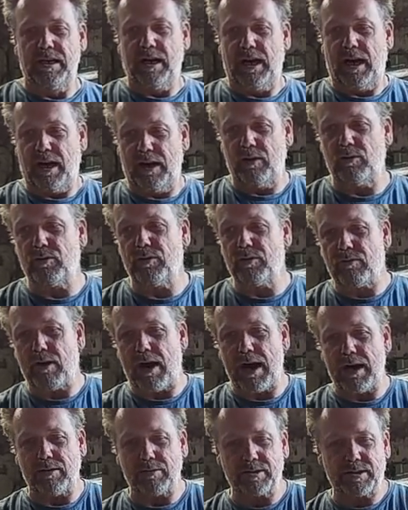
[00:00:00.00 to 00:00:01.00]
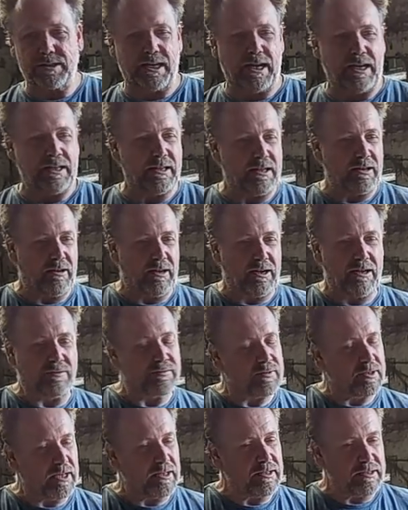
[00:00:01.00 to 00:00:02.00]
and all the rails together like I've
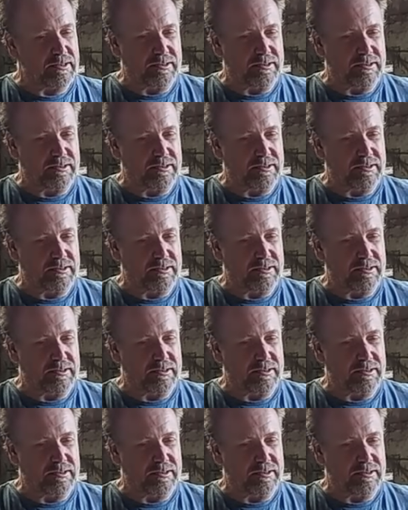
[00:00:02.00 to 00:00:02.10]
done,